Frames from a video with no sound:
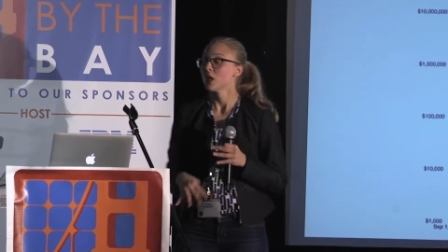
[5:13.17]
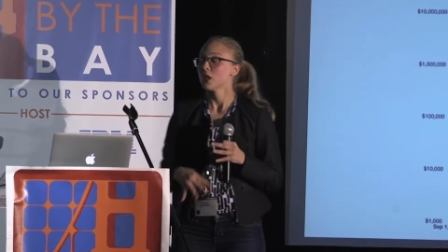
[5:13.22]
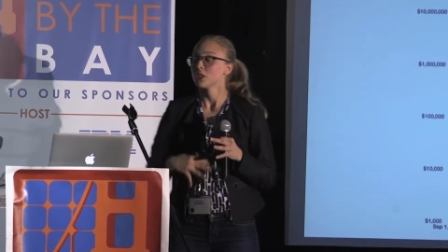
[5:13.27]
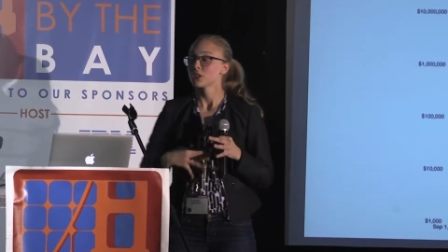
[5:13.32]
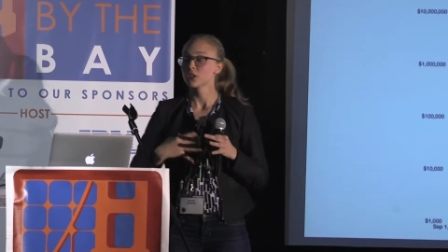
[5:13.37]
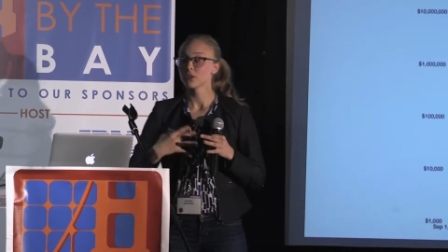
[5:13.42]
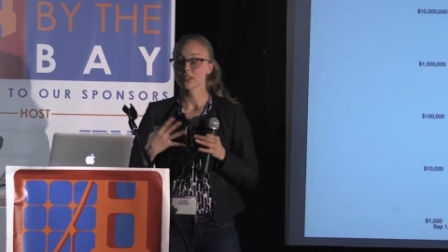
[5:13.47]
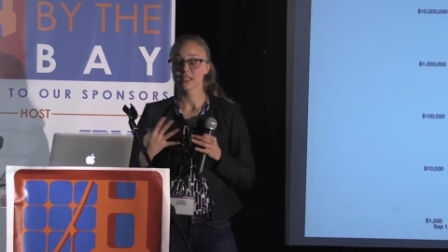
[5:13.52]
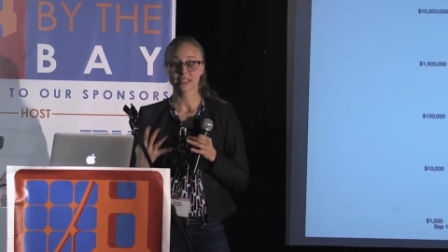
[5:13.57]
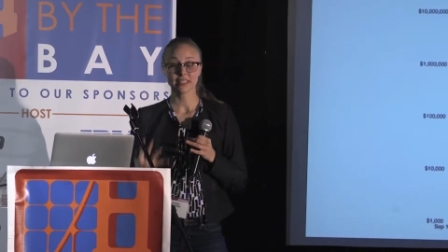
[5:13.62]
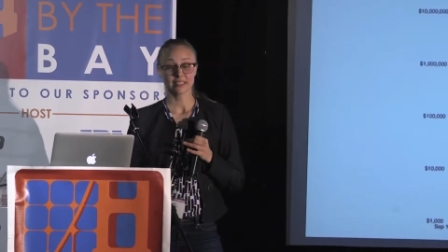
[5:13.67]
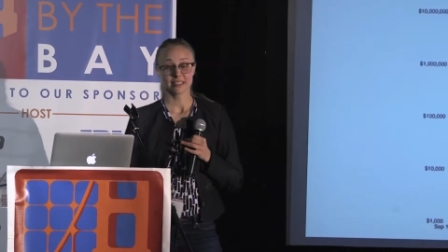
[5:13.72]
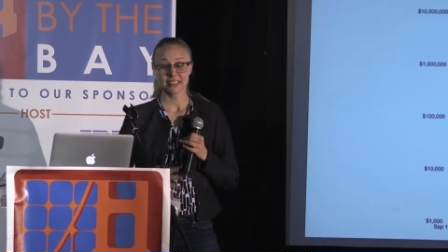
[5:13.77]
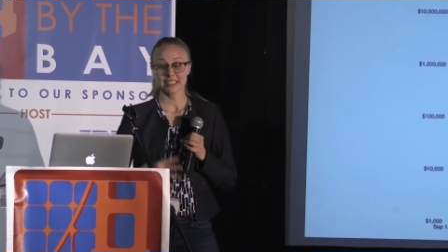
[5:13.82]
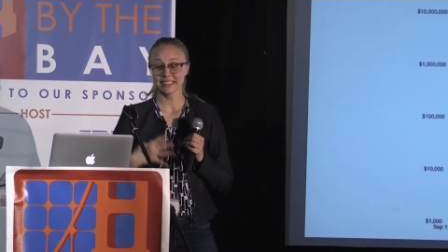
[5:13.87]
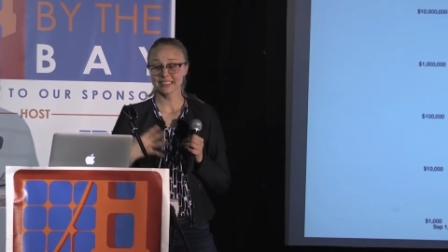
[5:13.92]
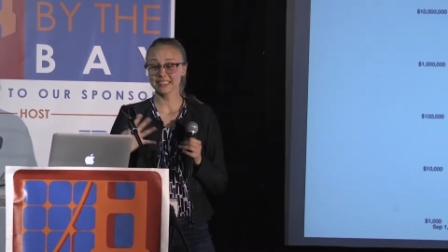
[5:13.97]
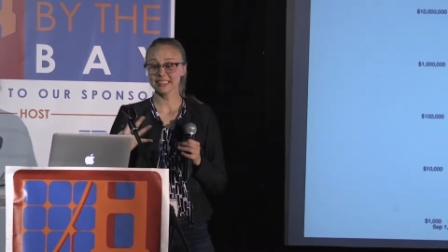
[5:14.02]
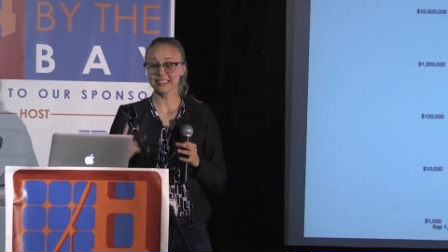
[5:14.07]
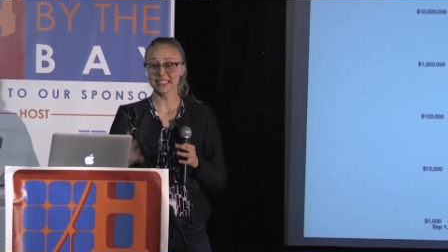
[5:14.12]
So th
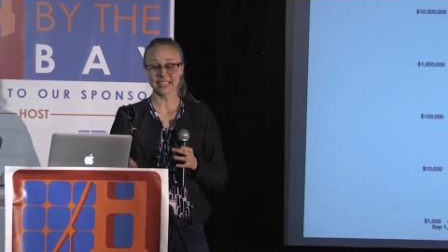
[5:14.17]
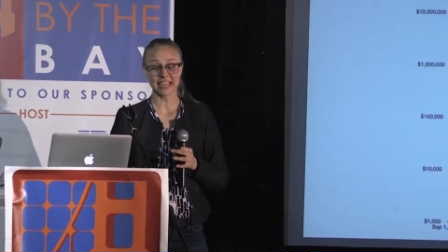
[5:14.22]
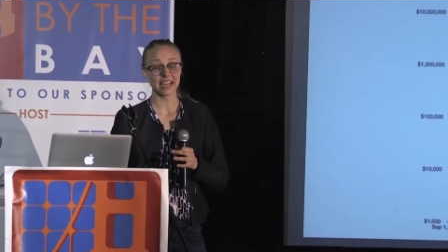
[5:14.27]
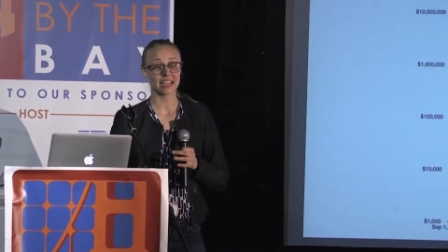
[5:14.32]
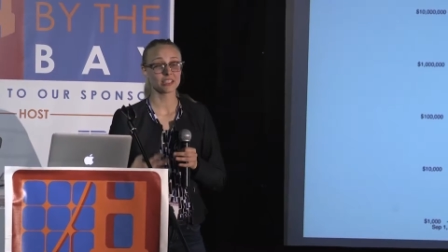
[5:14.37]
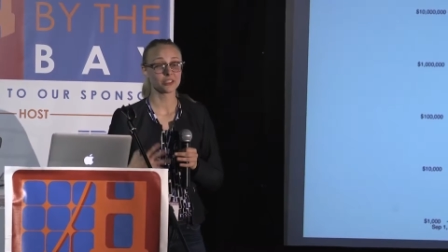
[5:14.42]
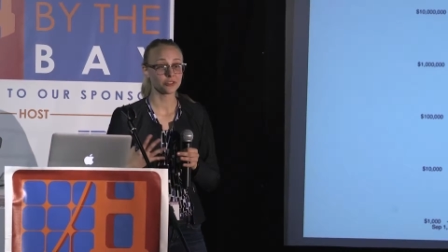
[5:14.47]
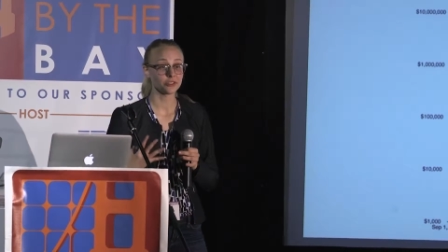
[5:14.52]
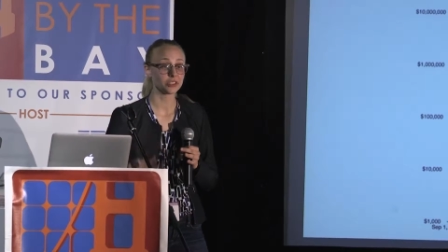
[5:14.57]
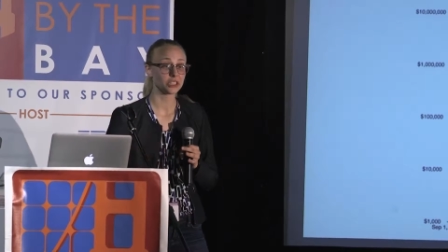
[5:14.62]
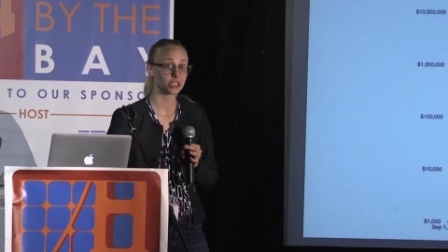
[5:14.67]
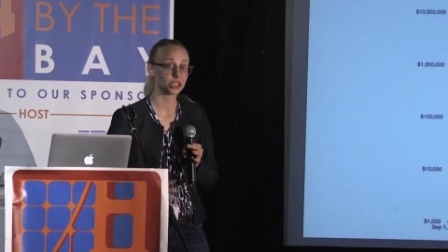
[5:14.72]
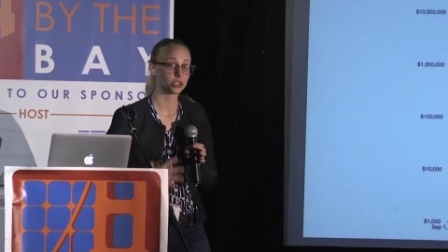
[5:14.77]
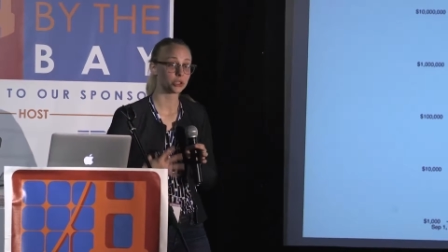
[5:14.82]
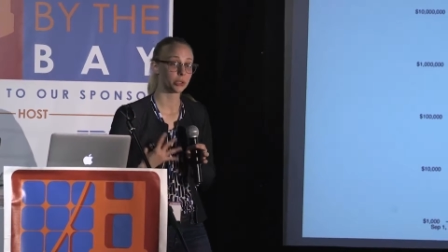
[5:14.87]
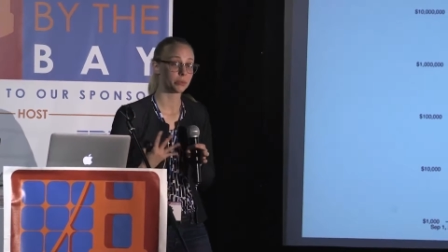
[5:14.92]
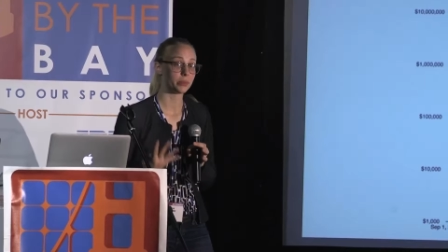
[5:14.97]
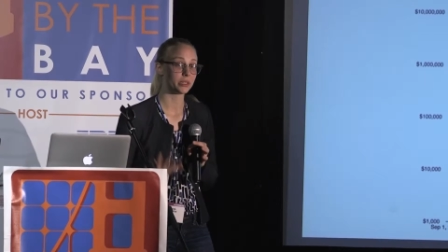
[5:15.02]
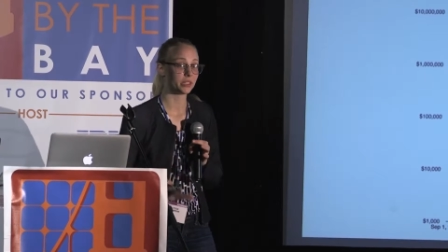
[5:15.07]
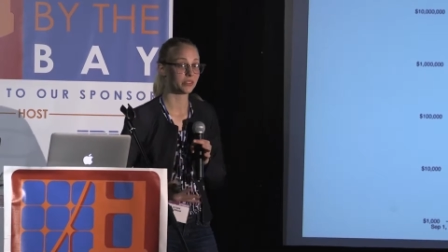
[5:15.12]
this is a case for
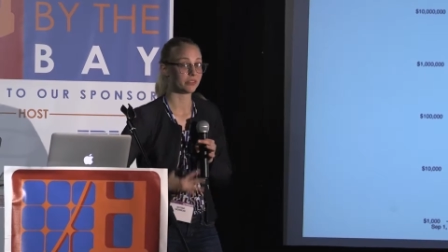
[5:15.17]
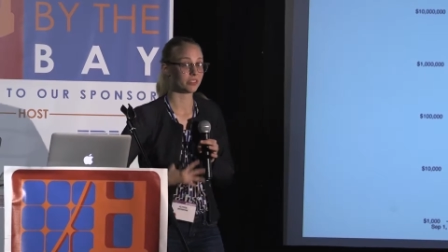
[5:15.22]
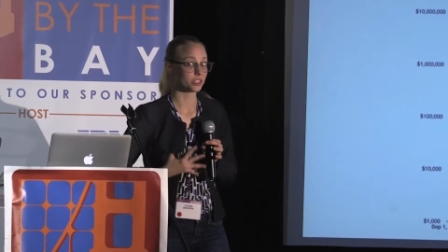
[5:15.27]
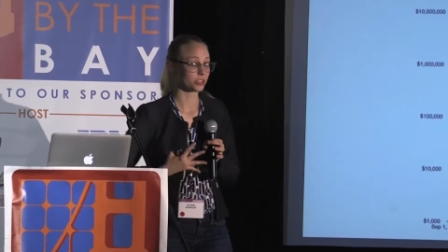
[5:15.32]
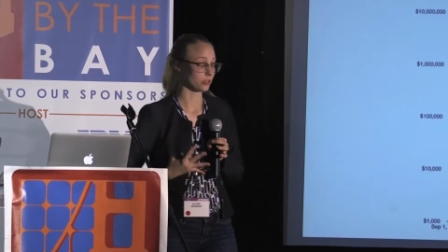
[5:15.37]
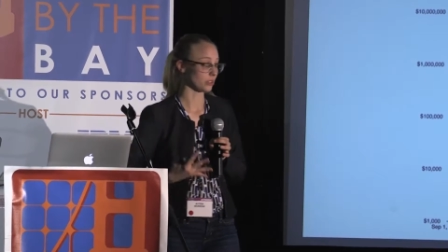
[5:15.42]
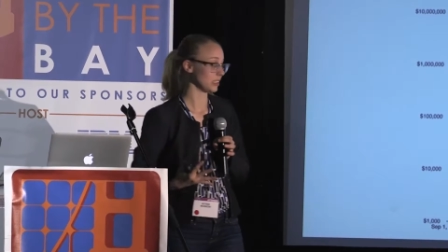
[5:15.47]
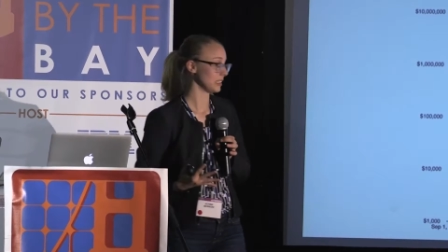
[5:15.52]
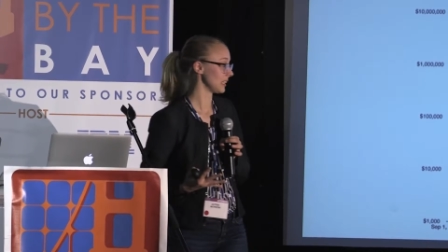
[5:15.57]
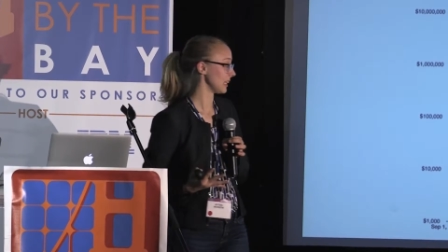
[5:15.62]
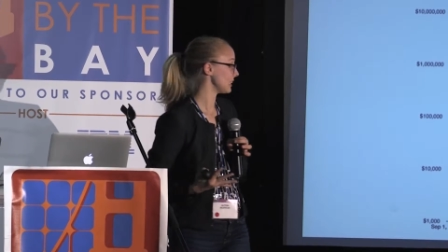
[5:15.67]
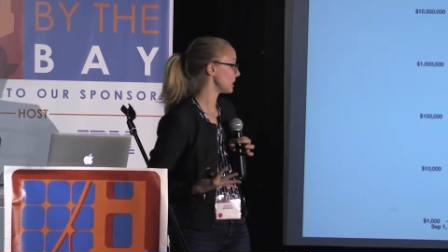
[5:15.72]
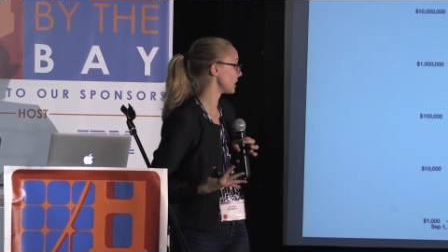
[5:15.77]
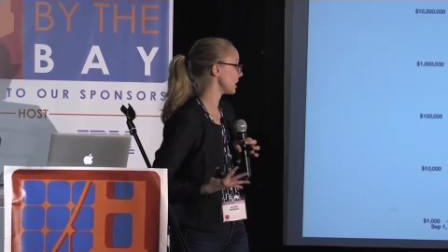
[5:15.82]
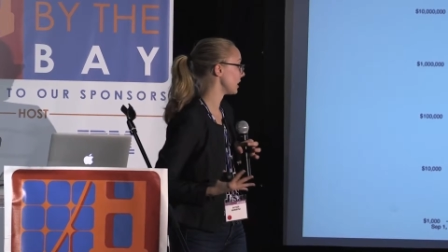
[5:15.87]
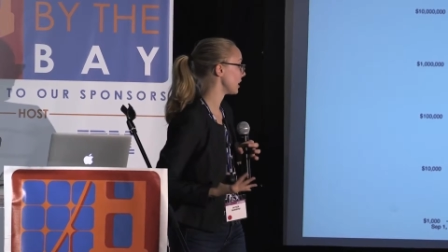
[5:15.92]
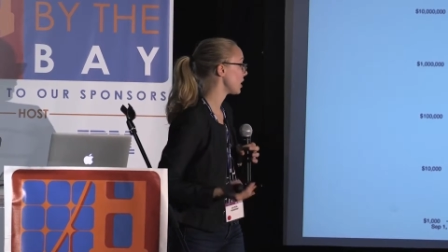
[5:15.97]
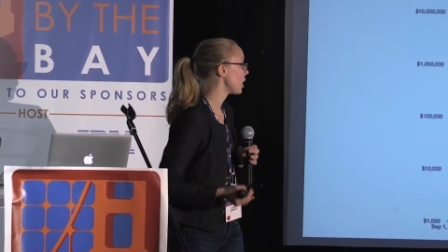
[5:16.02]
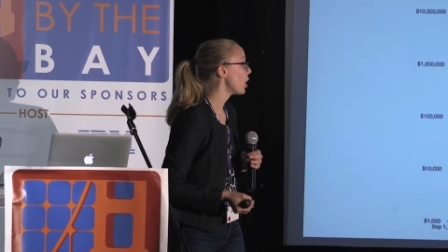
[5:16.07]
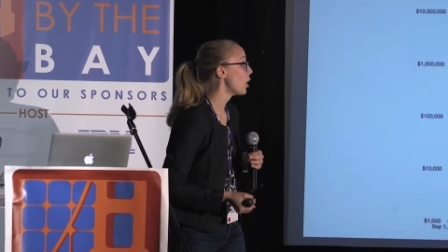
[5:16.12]
distributed
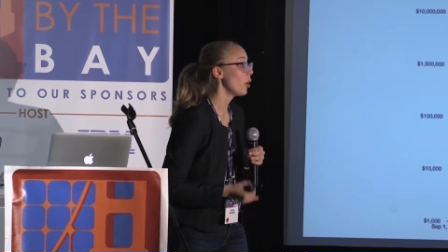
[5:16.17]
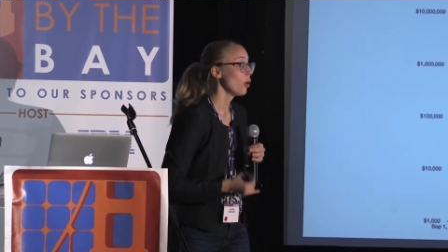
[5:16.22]
visualization,